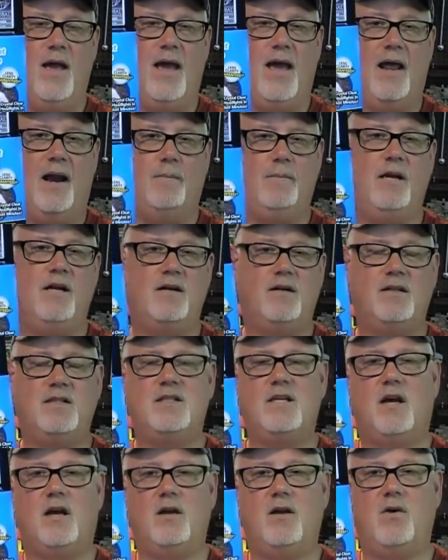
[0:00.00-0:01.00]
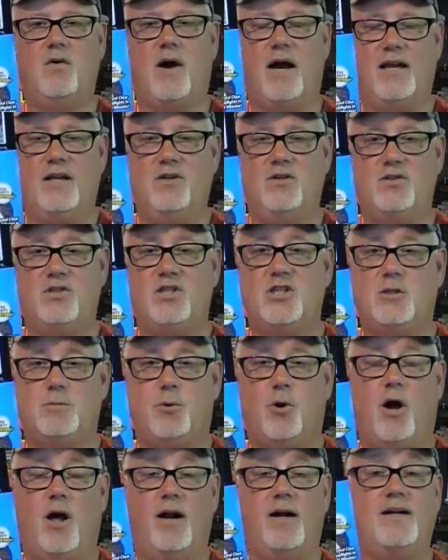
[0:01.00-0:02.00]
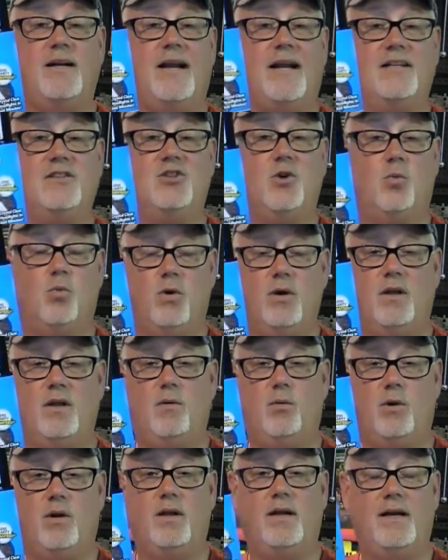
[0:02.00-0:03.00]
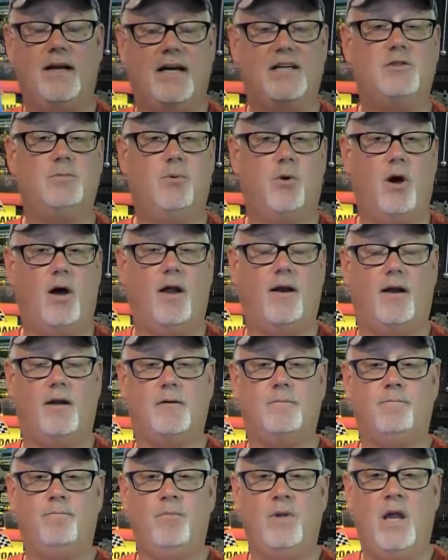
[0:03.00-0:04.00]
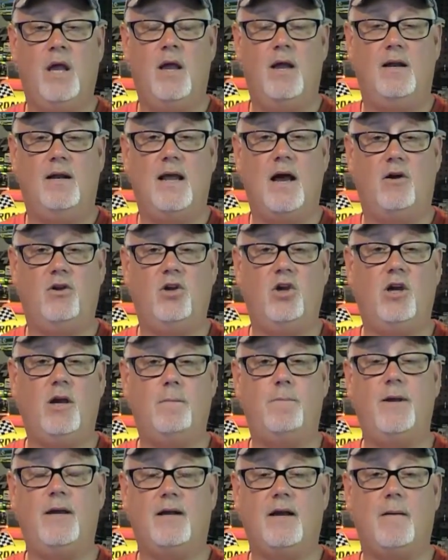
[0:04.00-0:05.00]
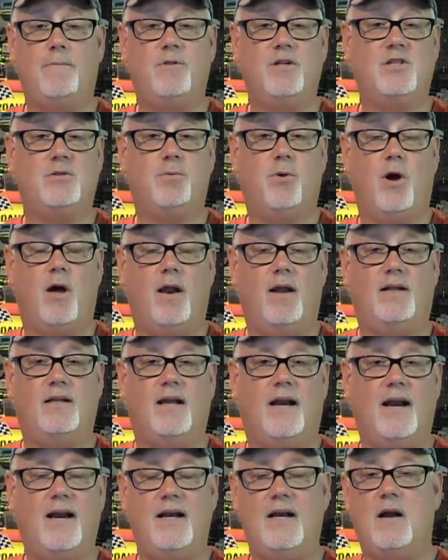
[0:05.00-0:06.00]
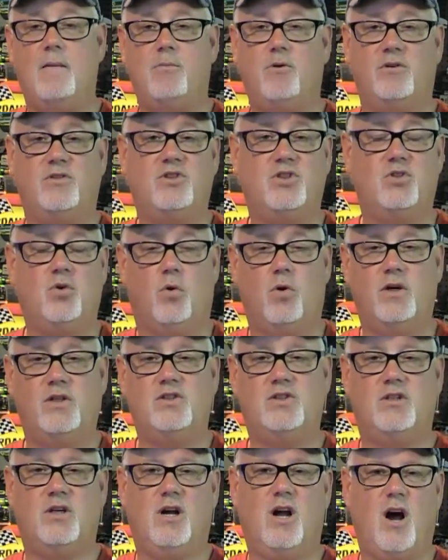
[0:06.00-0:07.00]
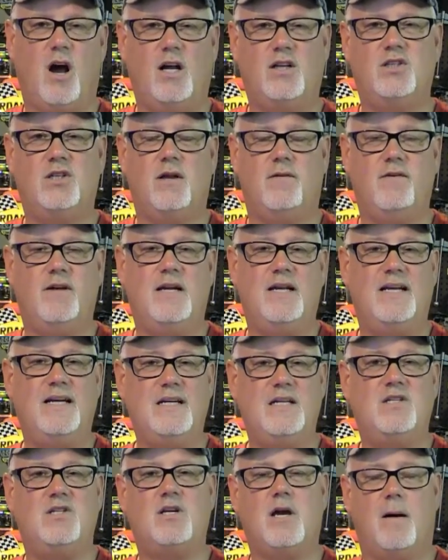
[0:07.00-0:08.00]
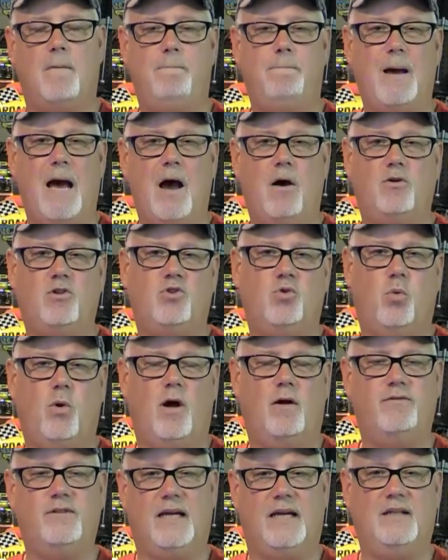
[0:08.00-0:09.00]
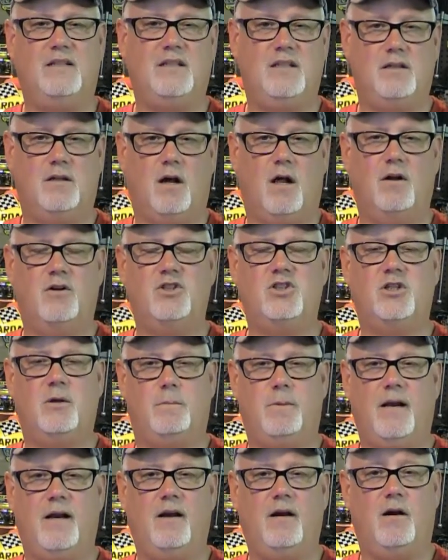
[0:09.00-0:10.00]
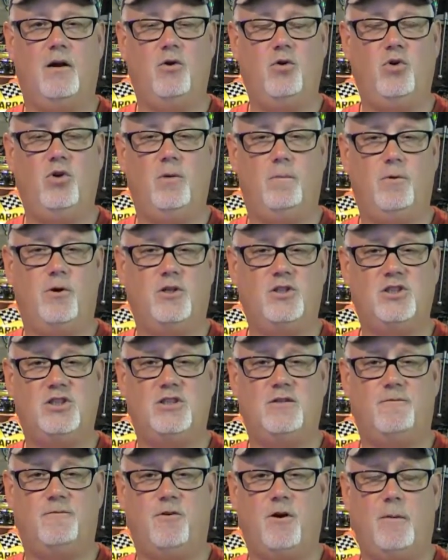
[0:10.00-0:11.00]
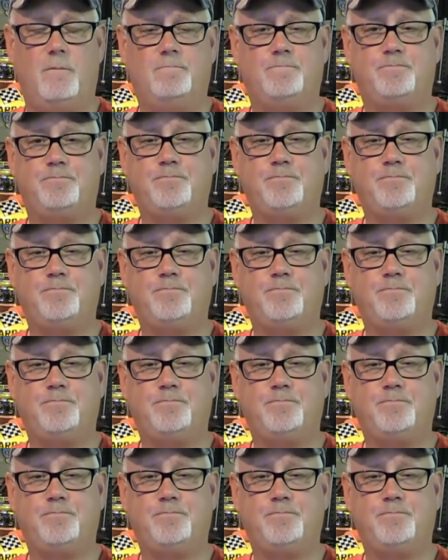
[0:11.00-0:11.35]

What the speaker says: And I'm here to tell you I use this product, and it's a really, really nice product. Now, you can pick up this product at any number of stores. The cost of it is about $12 to $18, depending on who you purchase it from.